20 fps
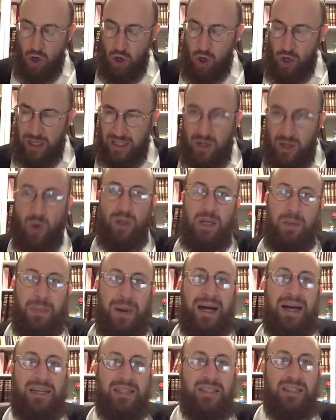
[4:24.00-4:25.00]
is only
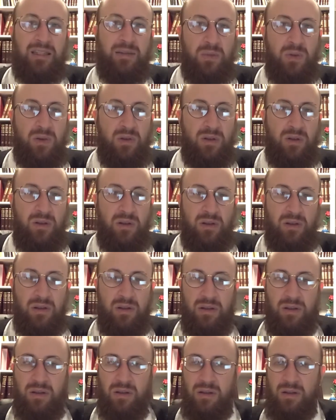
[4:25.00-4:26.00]
possible
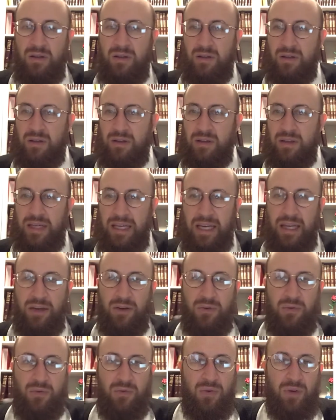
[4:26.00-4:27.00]

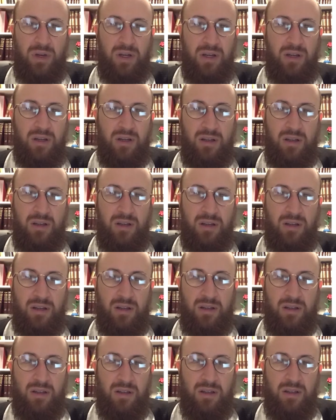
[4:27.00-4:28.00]
if
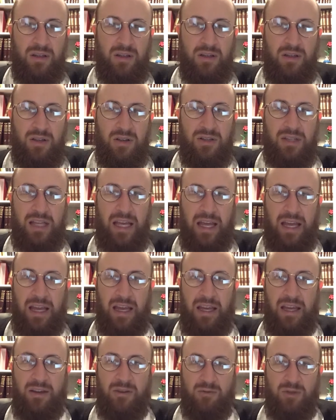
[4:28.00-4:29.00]
there's
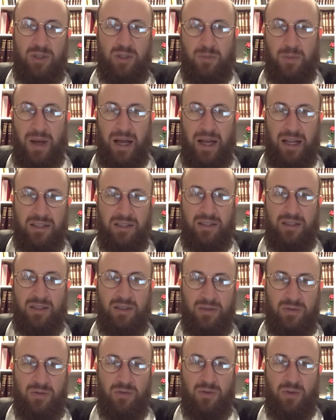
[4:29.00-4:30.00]
a response
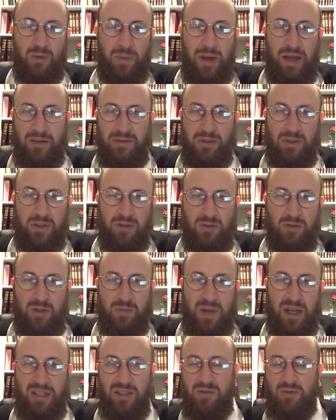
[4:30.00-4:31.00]
from heaven, a
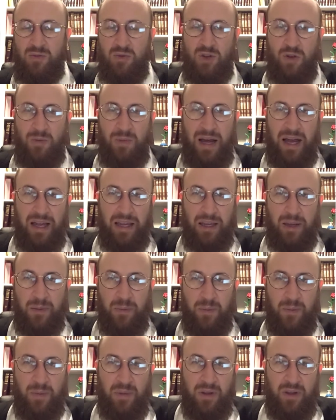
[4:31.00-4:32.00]
response from Shemayim